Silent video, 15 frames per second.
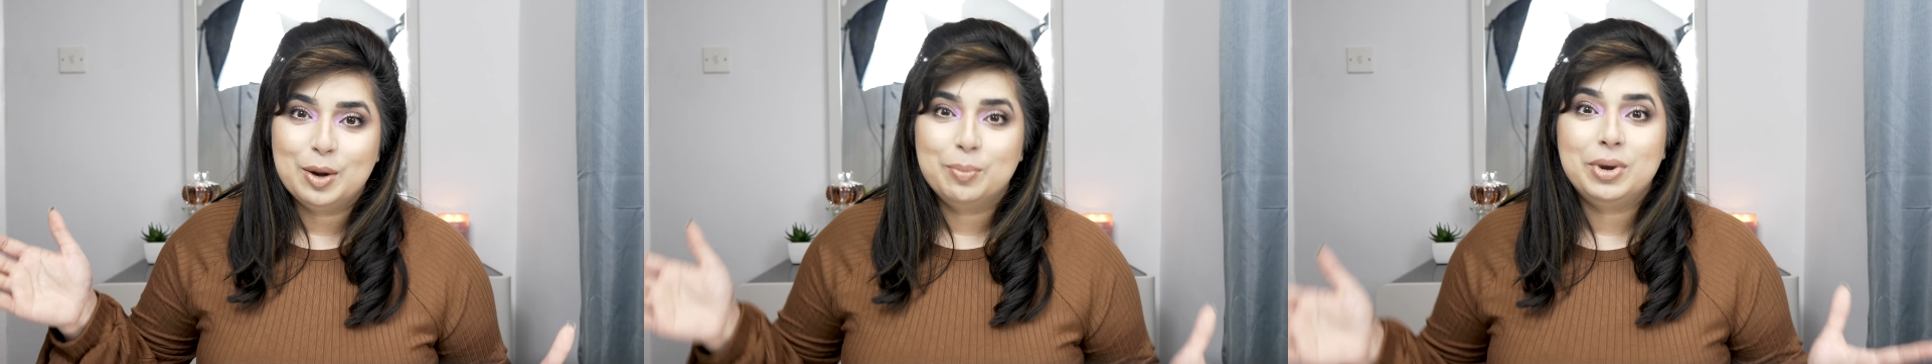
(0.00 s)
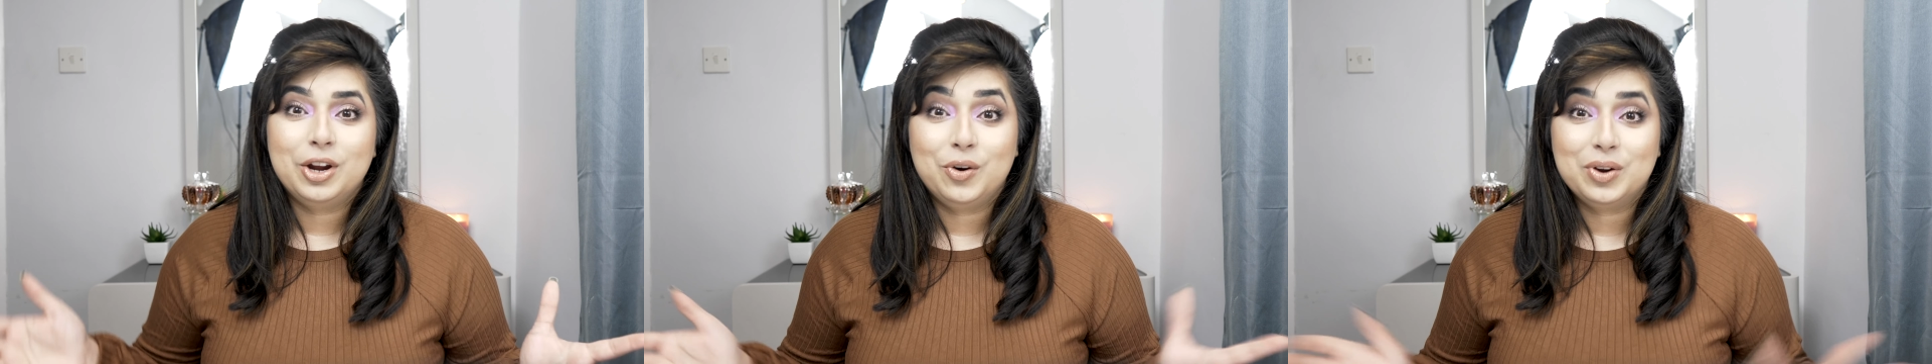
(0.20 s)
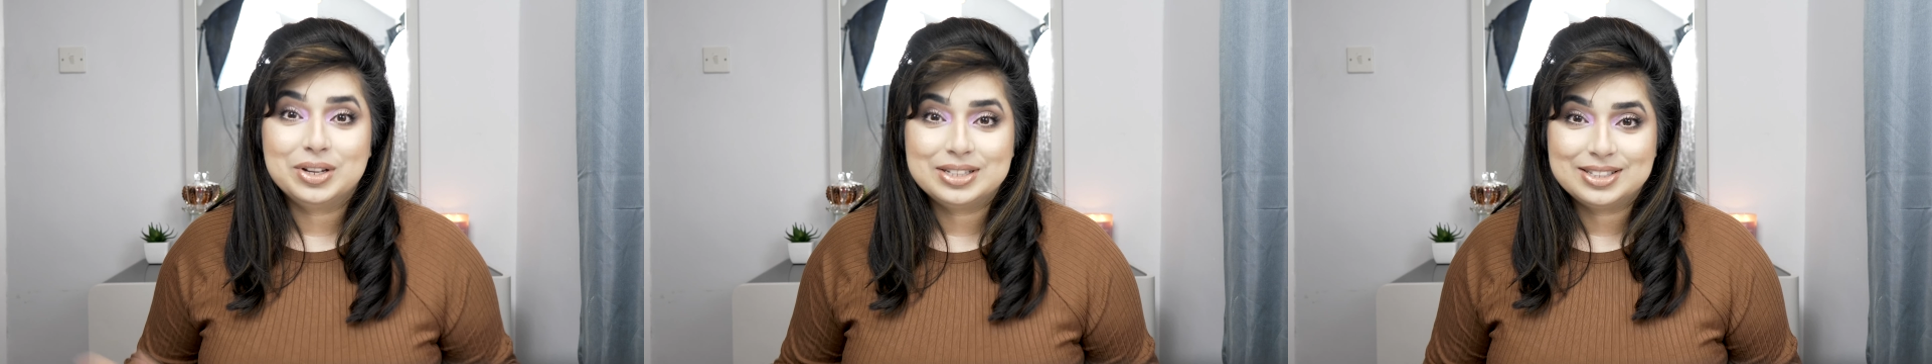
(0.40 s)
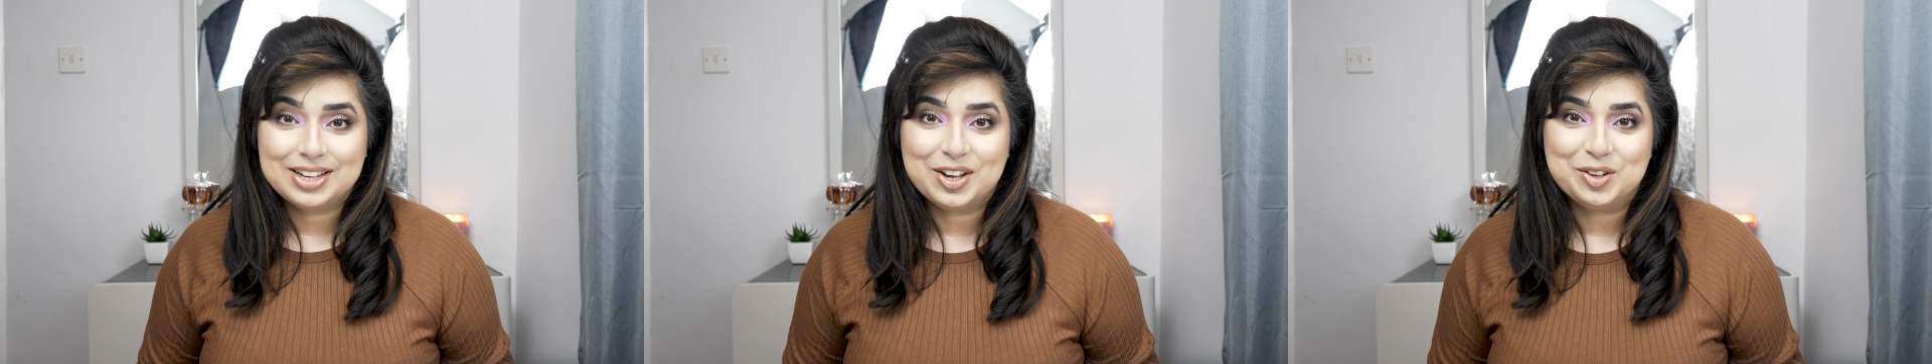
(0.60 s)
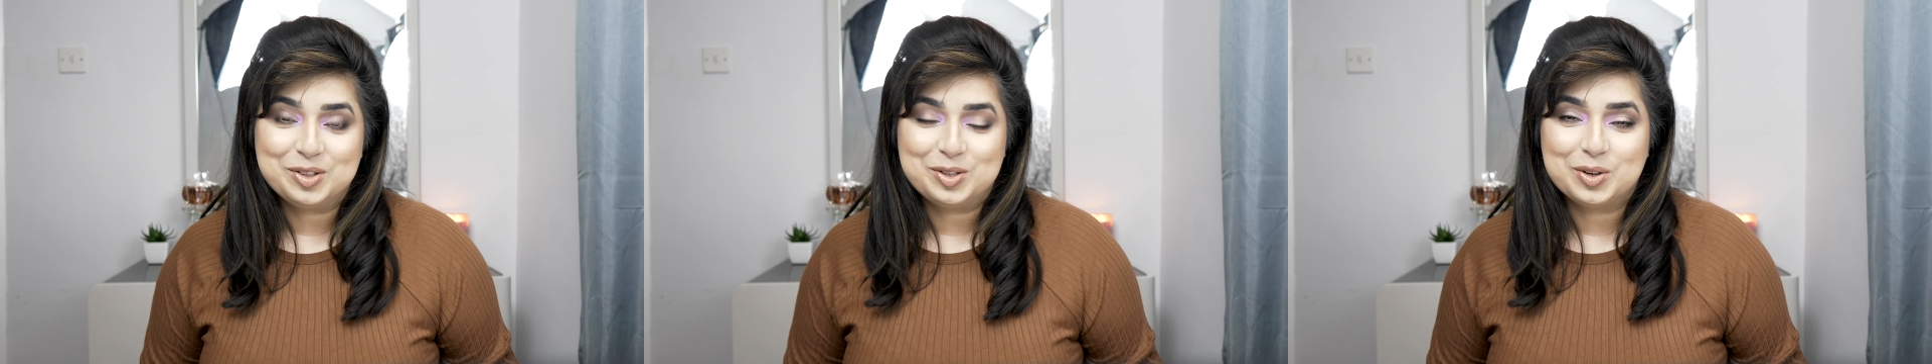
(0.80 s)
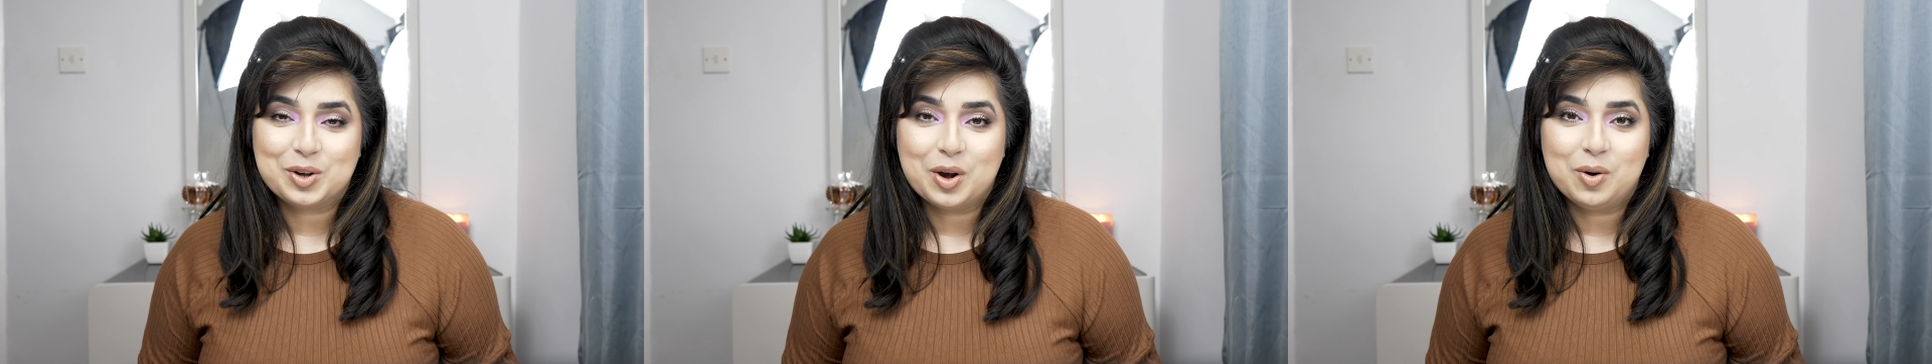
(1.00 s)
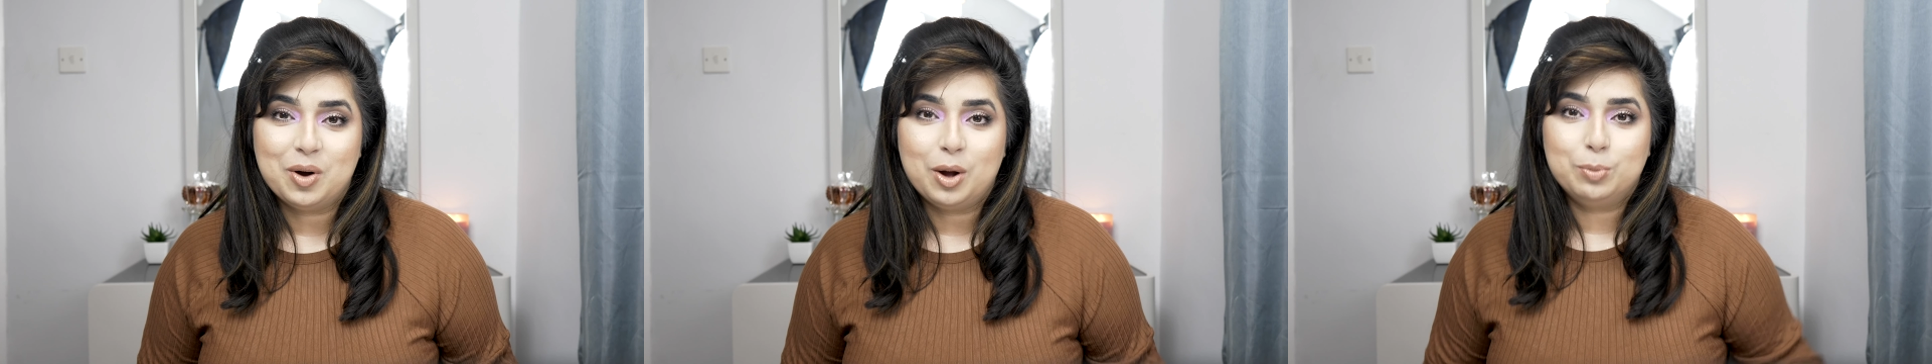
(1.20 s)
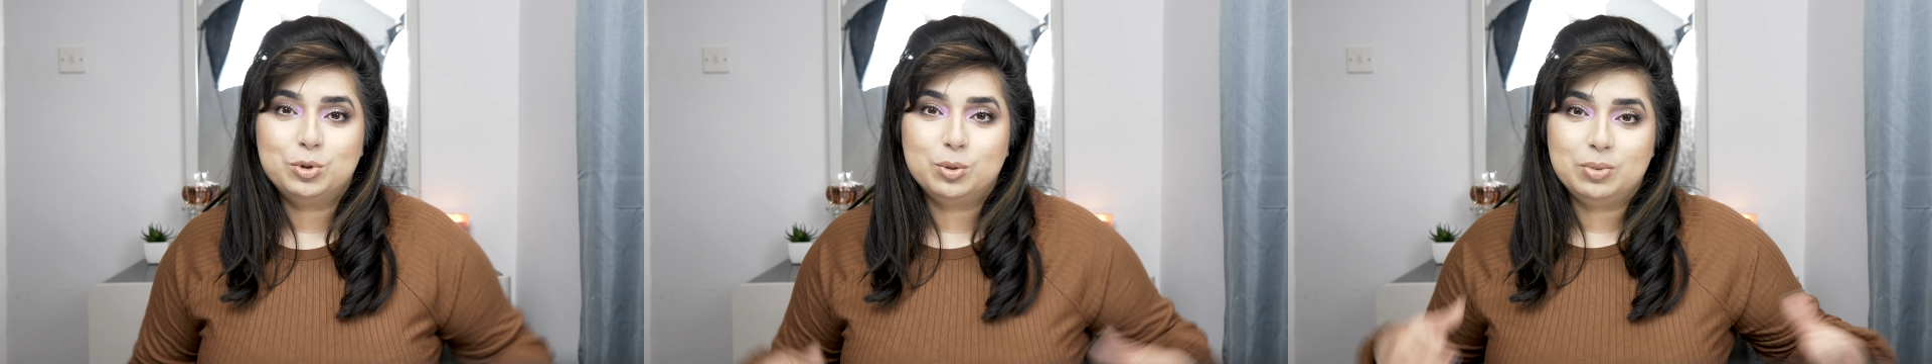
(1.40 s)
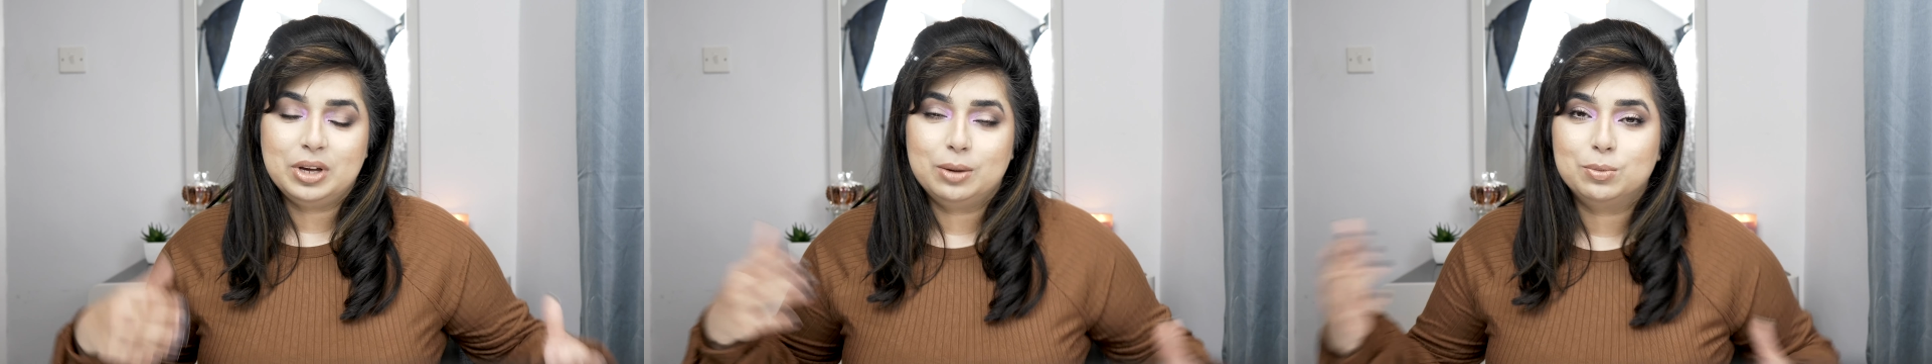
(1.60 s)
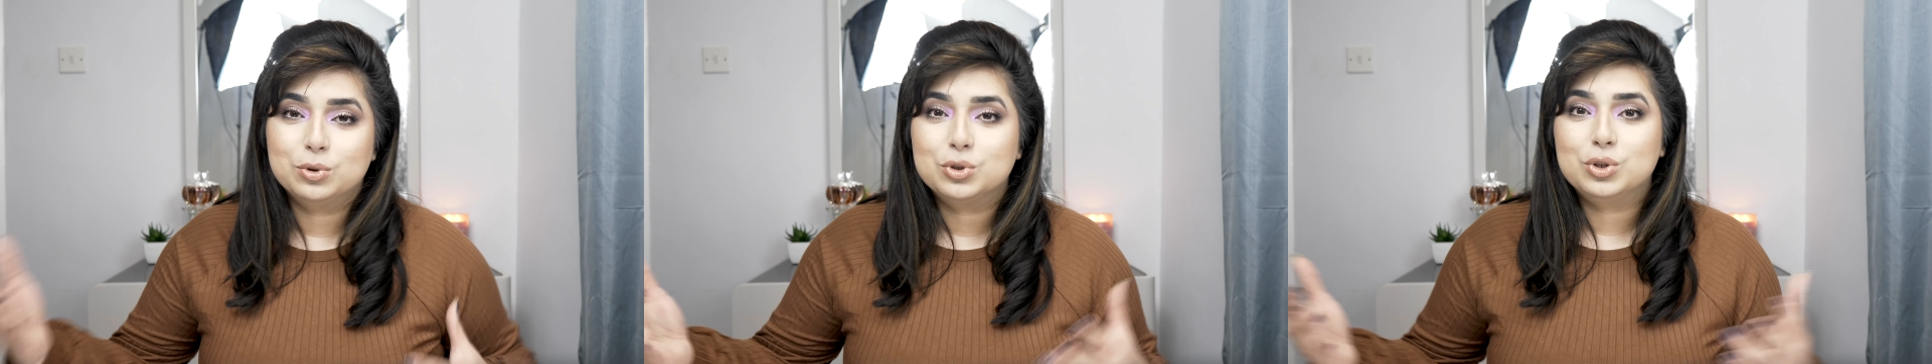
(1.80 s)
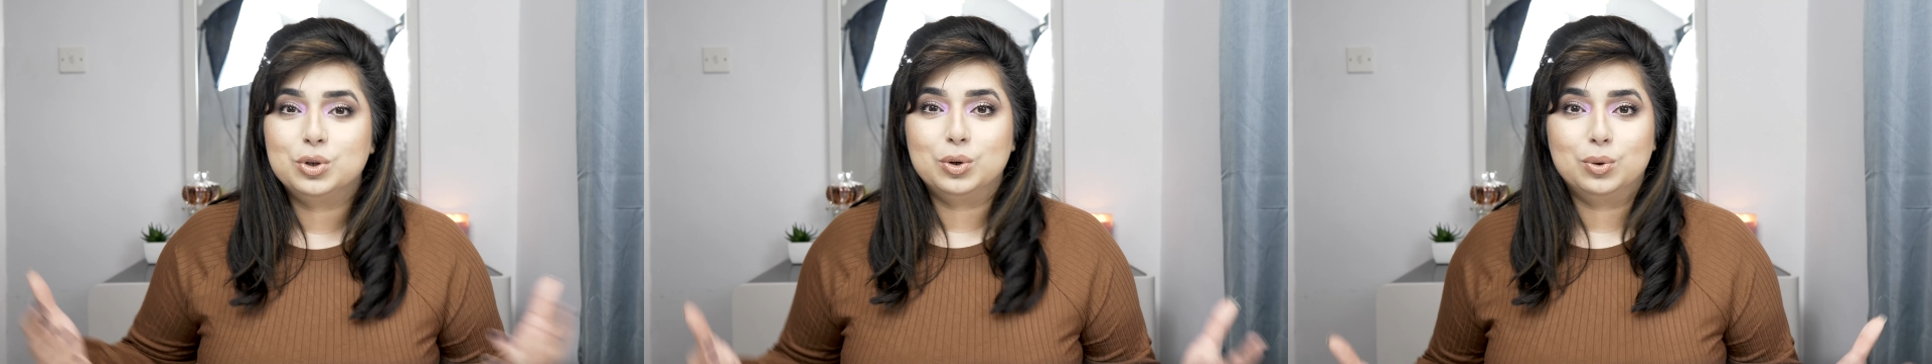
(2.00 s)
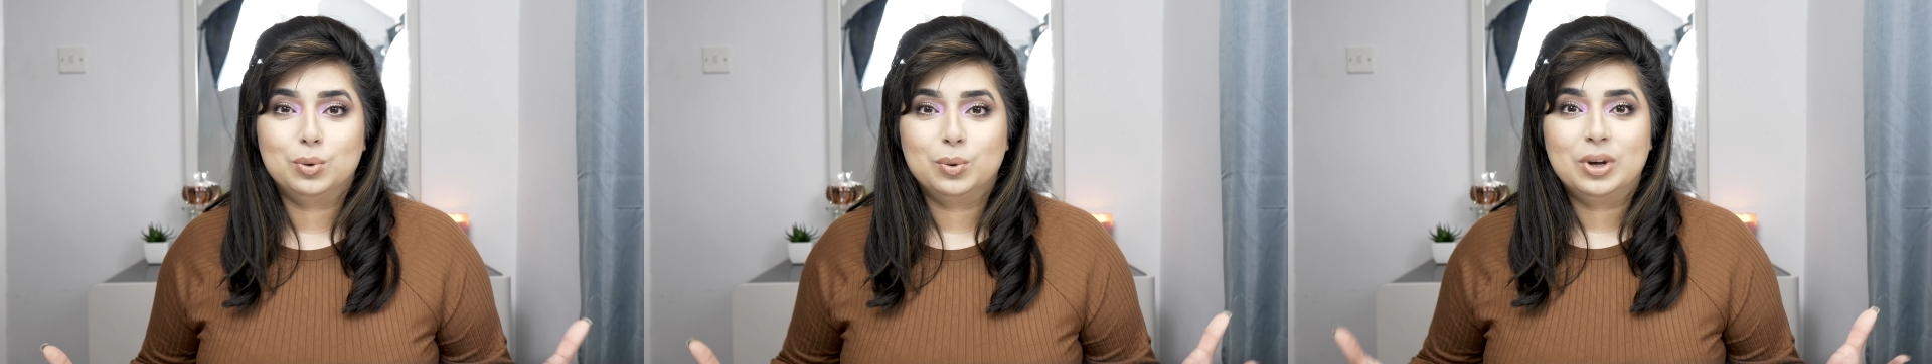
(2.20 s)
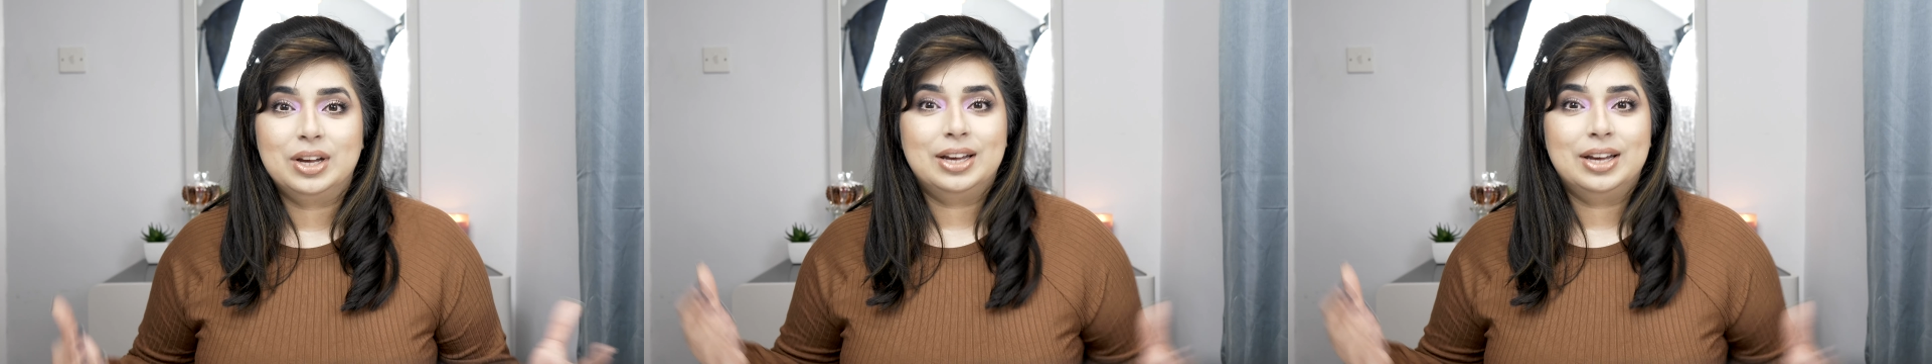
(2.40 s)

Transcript: period sales to go up to be able to